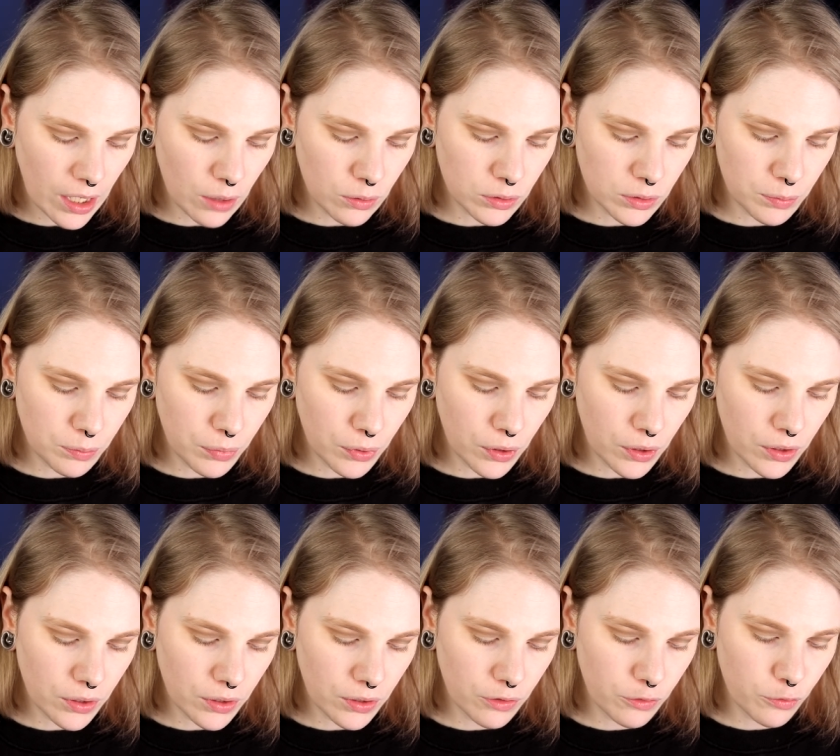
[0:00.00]
out
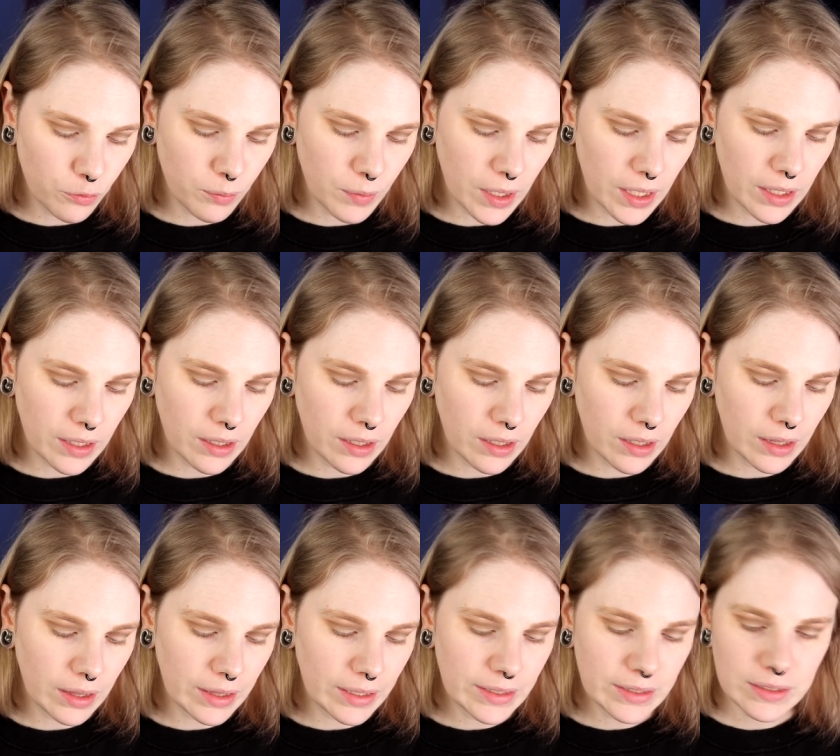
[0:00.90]
part of my
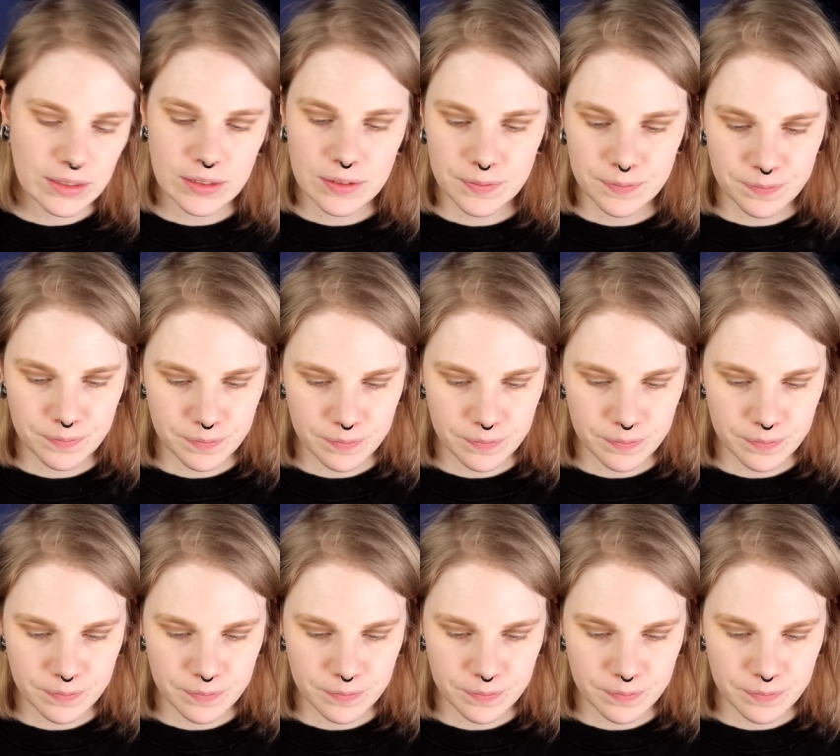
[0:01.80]
lid.